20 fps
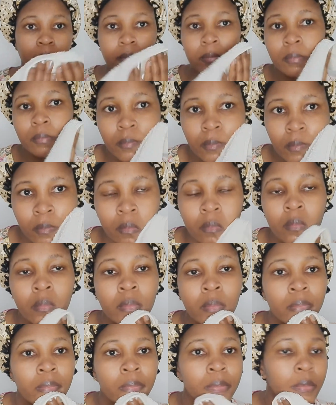So after
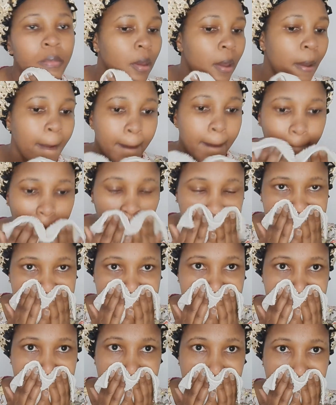steaming, I
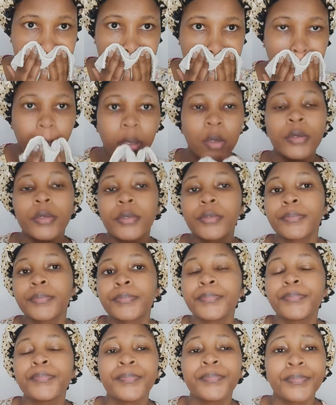splash my face
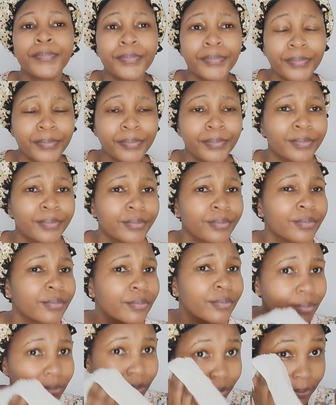with warm water
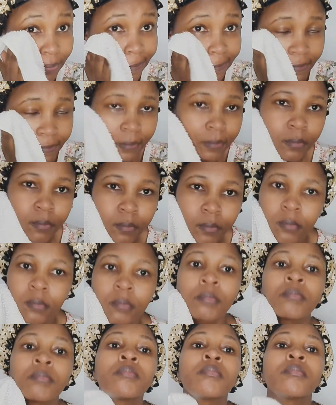and pat it
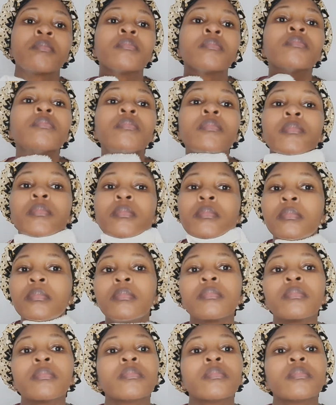dry with a towel.